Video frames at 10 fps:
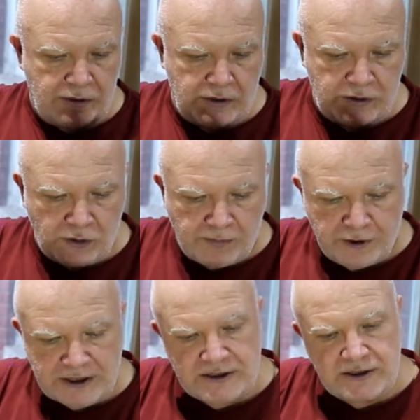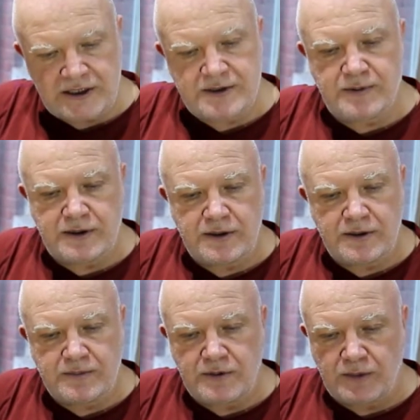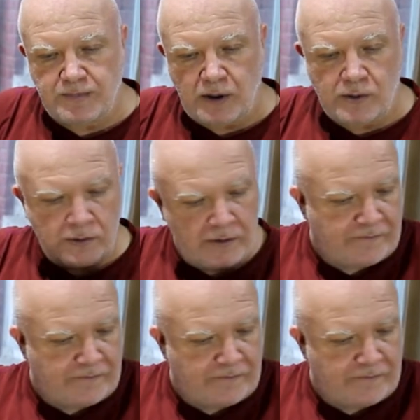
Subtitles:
your presentness with the bowl,